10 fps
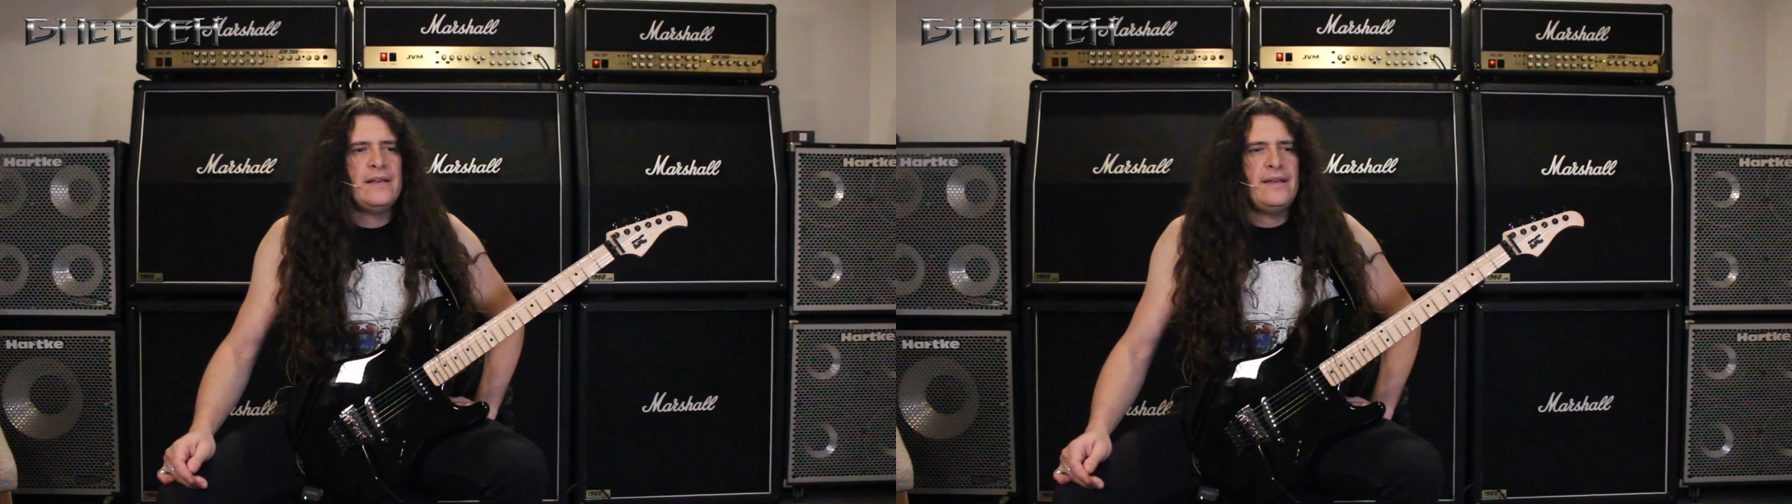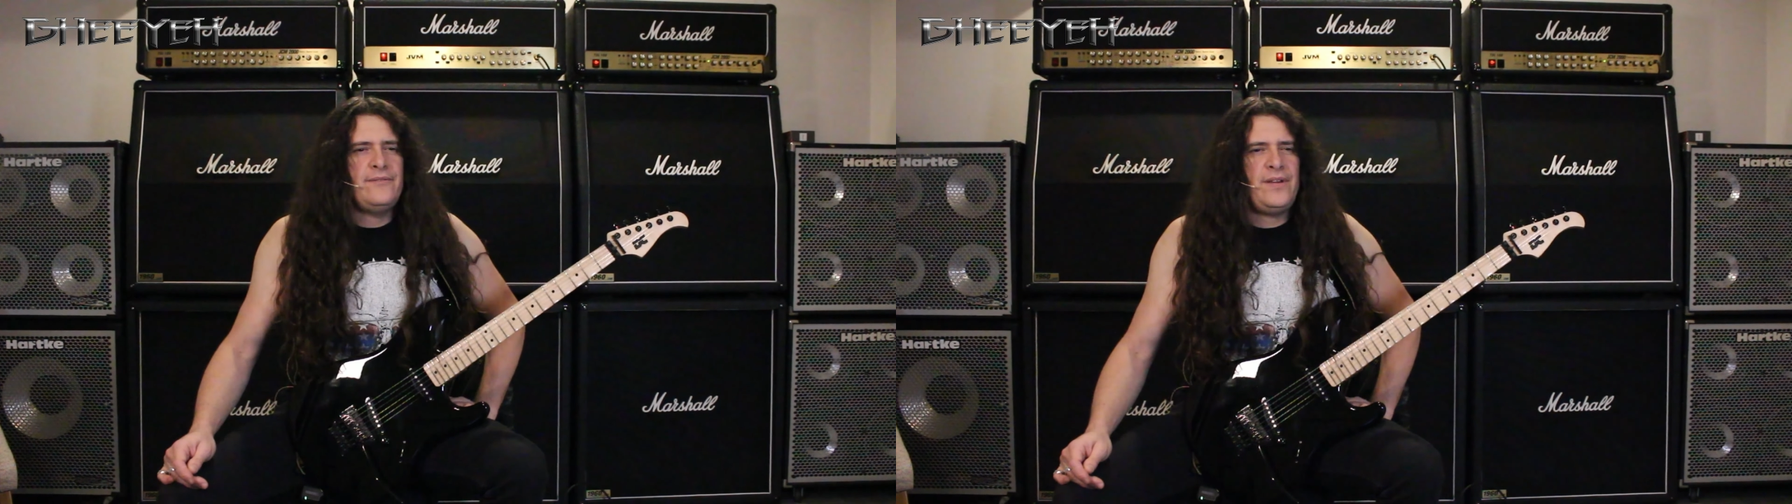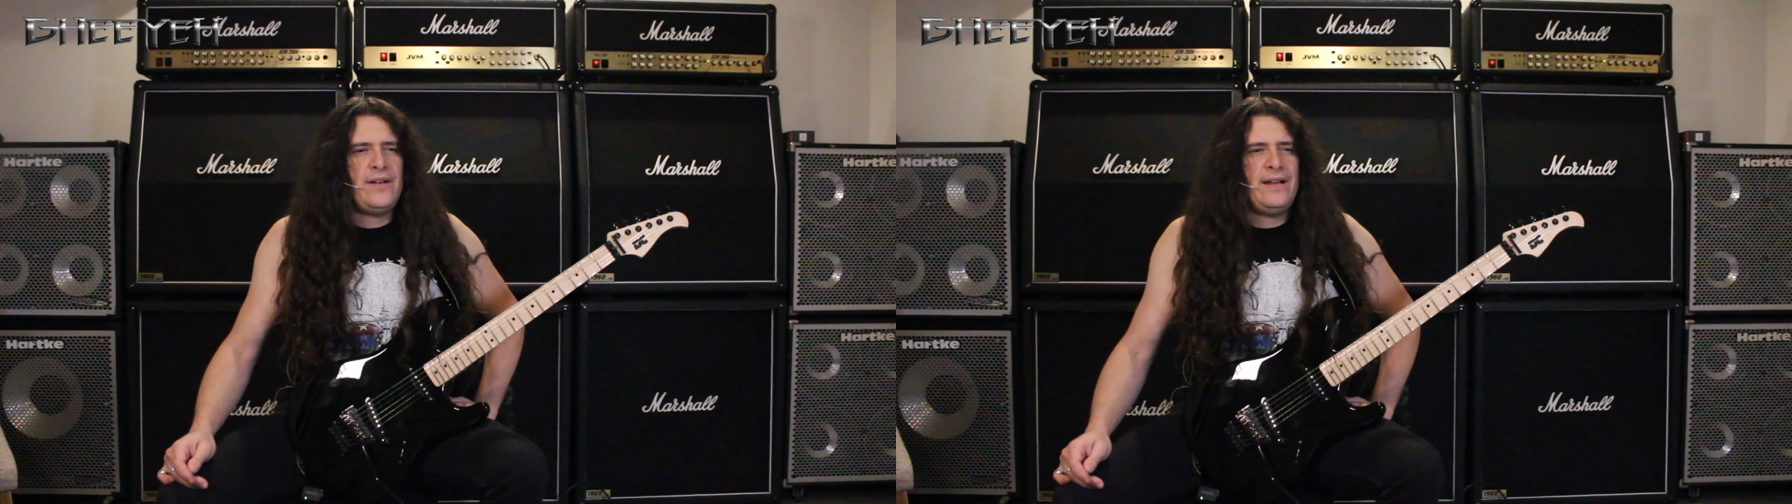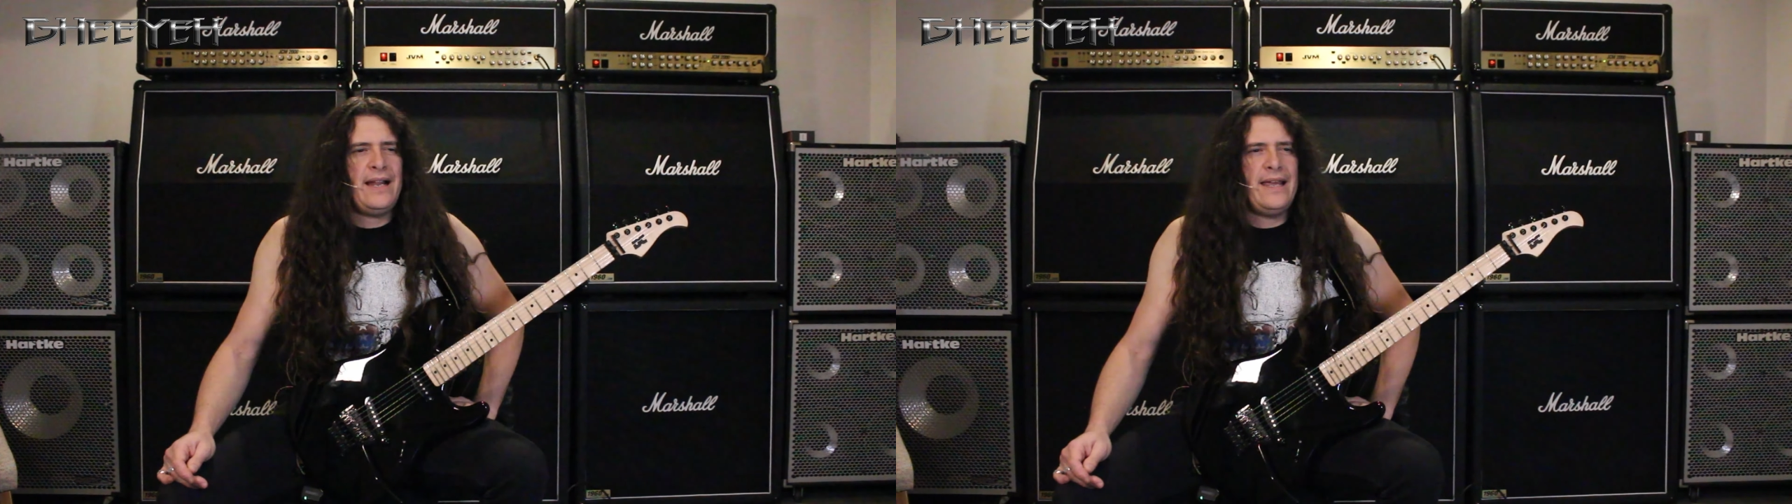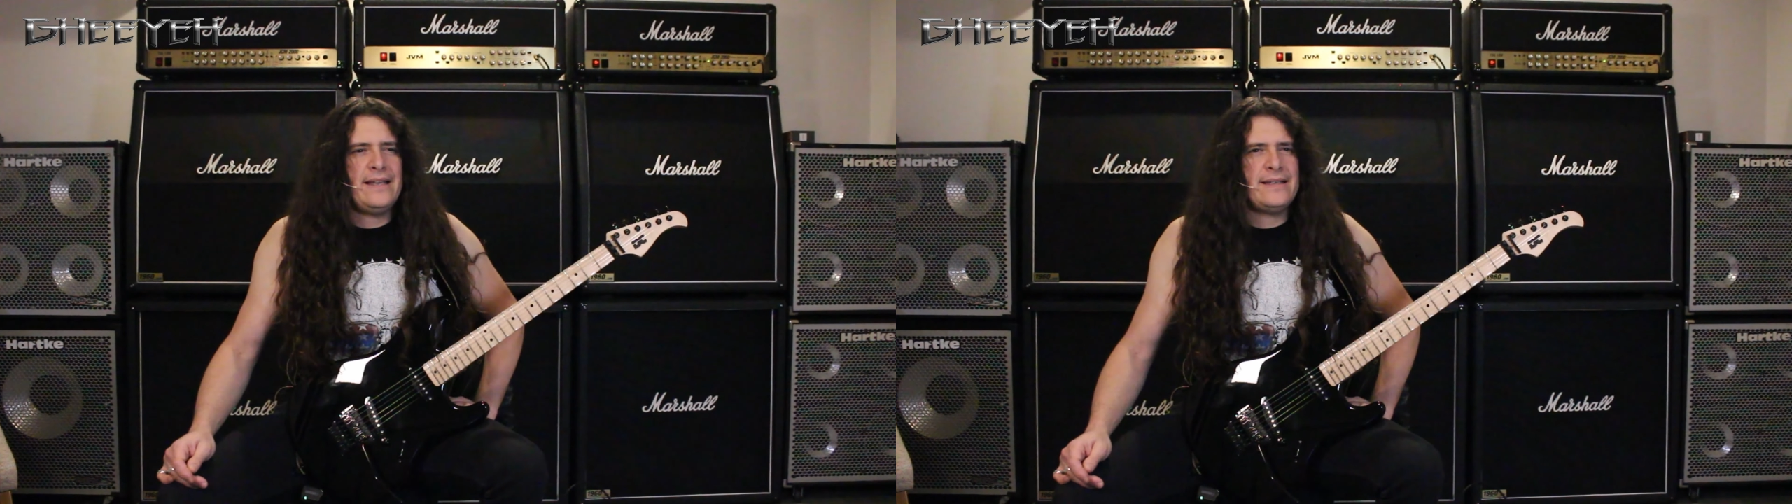very
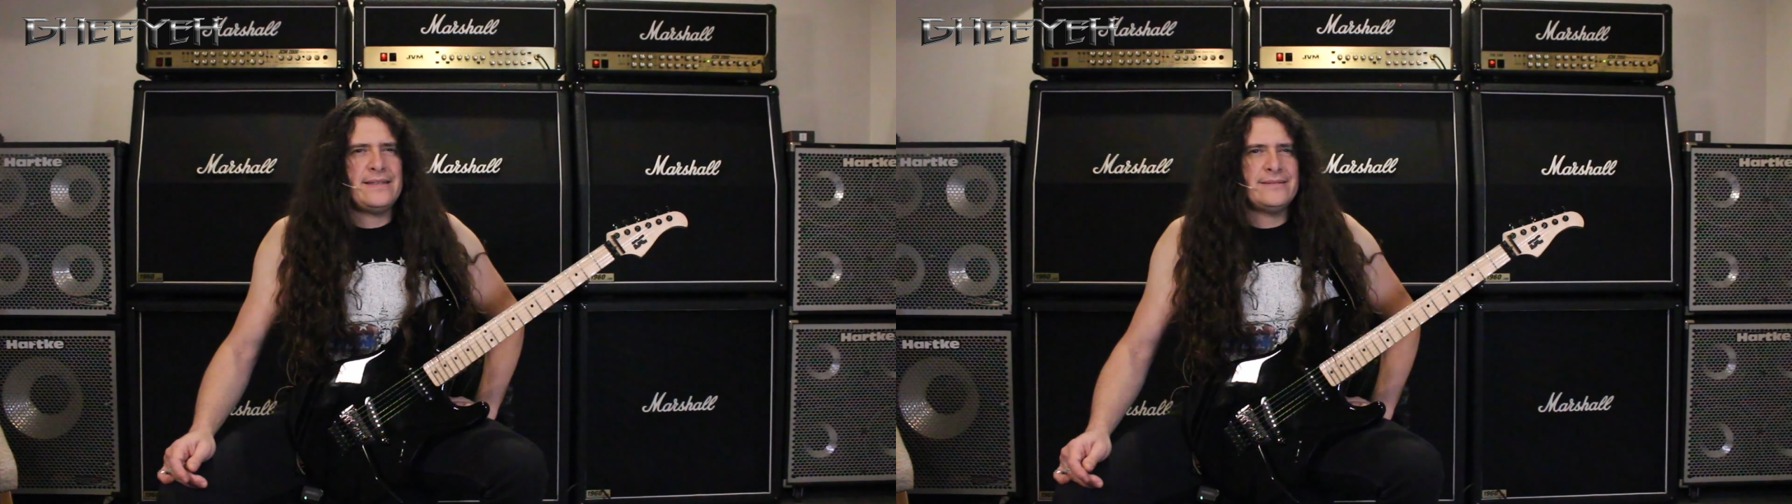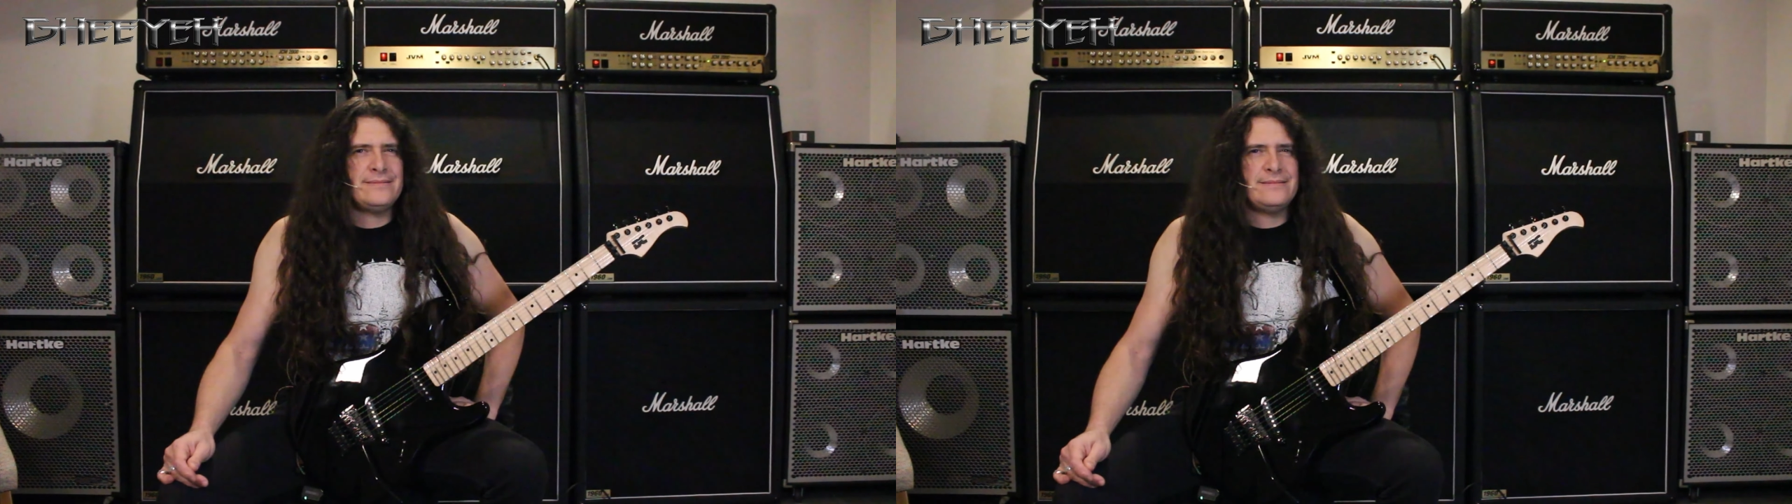like